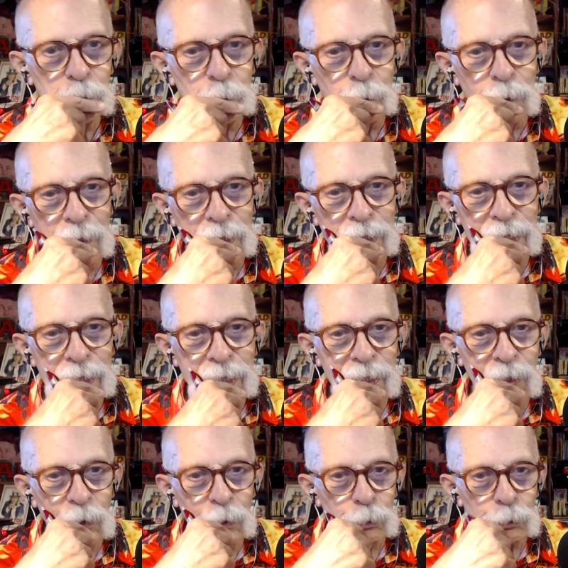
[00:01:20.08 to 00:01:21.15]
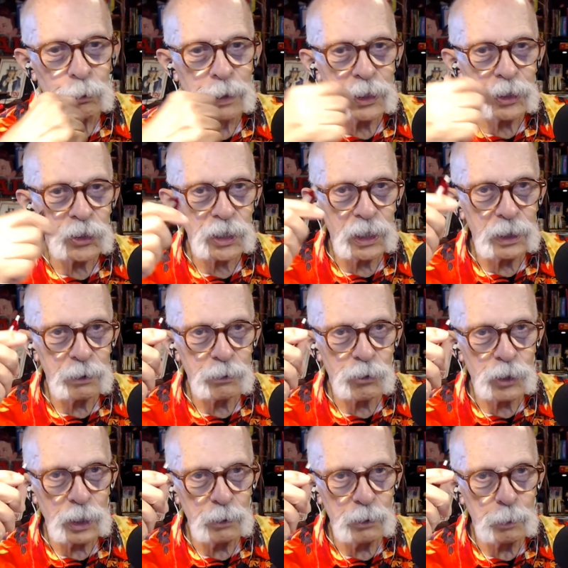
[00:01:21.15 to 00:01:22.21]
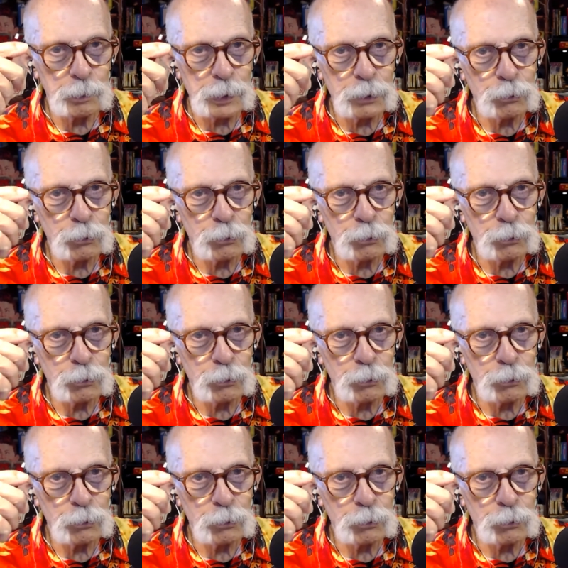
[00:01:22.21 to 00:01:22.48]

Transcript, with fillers: Wow. Rare shot of Jammer